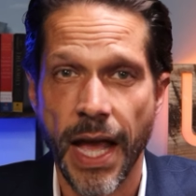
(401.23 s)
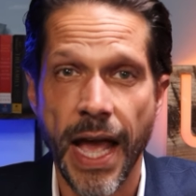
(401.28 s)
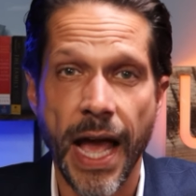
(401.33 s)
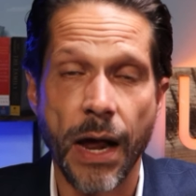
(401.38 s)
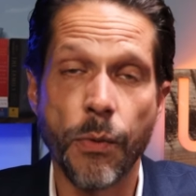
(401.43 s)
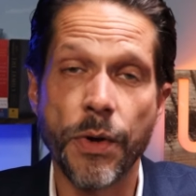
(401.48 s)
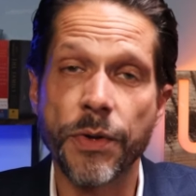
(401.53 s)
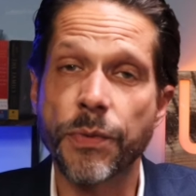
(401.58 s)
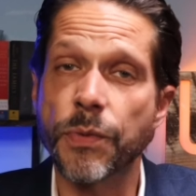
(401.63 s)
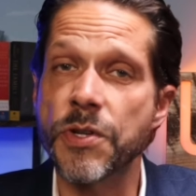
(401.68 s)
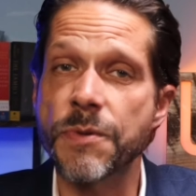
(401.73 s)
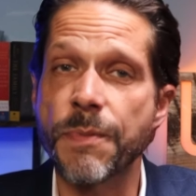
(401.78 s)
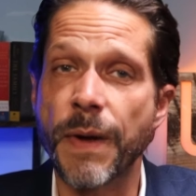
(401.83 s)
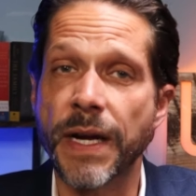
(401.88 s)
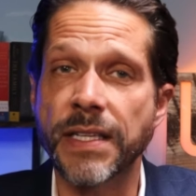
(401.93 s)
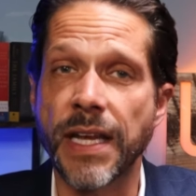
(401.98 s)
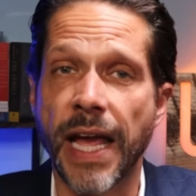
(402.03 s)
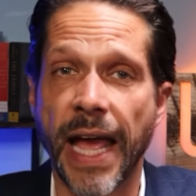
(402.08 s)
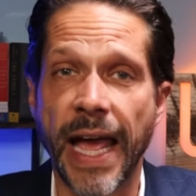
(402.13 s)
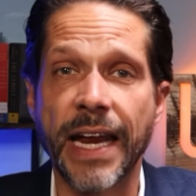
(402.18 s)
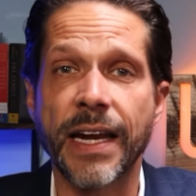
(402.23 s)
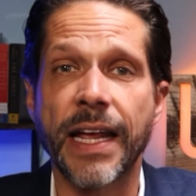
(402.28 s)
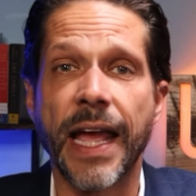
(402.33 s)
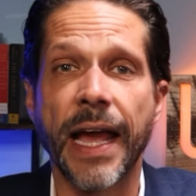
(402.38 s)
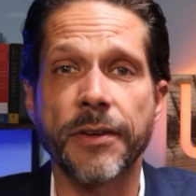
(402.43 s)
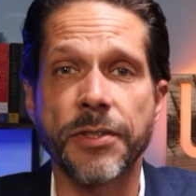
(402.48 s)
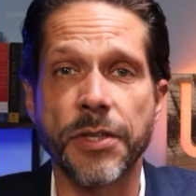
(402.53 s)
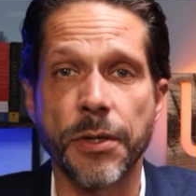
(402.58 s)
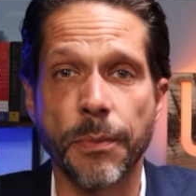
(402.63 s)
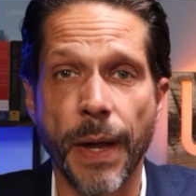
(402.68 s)
And with respect to
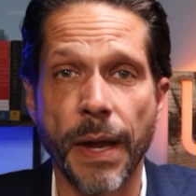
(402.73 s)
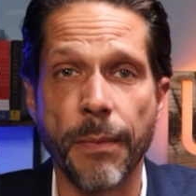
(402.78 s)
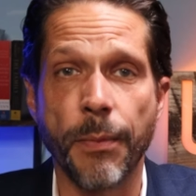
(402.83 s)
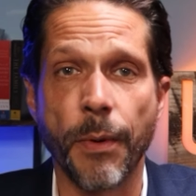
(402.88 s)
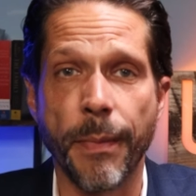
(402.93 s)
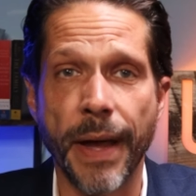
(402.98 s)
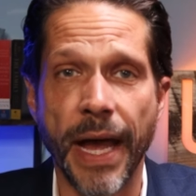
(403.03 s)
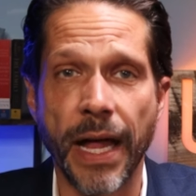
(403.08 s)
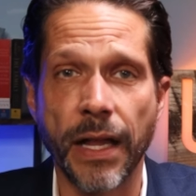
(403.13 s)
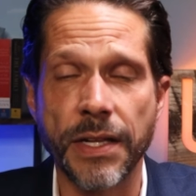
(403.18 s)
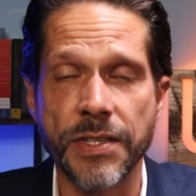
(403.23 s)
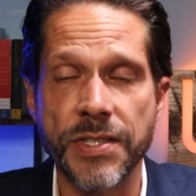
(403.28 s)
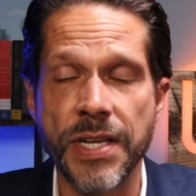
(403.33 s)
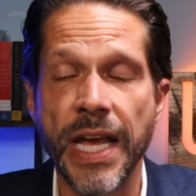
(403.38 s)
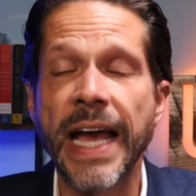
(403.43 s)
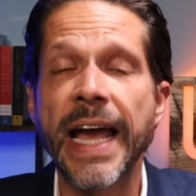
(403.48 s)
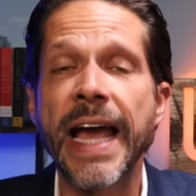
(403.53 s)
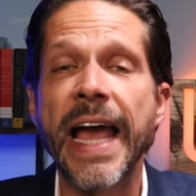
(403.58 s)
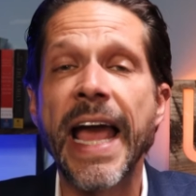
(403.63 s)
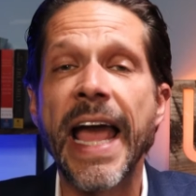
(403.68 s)
hand-counted paper ballots,